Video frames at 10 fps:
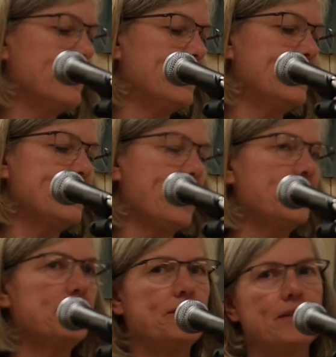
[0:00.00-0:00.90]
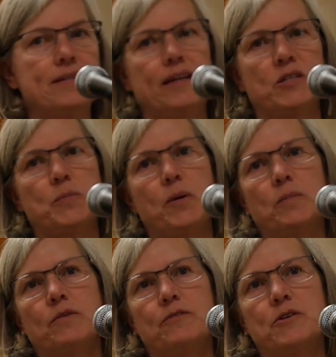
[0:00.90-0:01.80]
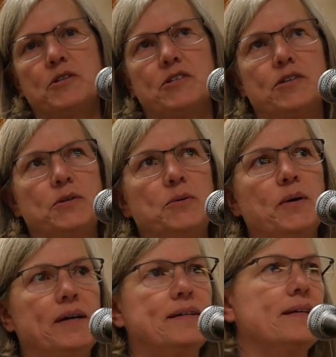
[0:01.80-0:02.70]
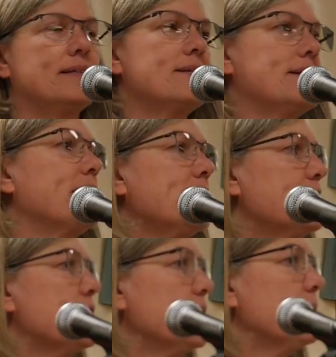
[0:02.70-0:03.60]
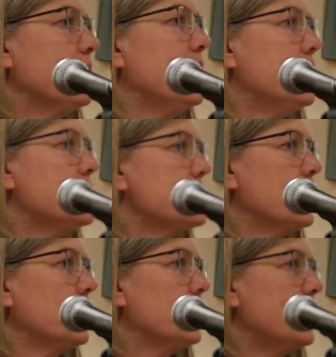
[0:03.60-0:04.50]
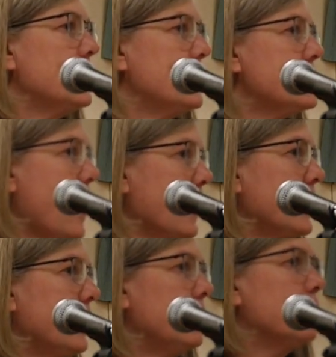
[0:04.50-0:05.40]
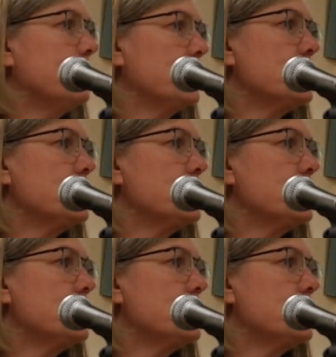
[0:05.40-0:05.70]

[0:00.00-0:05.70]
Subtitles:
The title of this next poem refers to, it's a sailing term, so tacking, if you're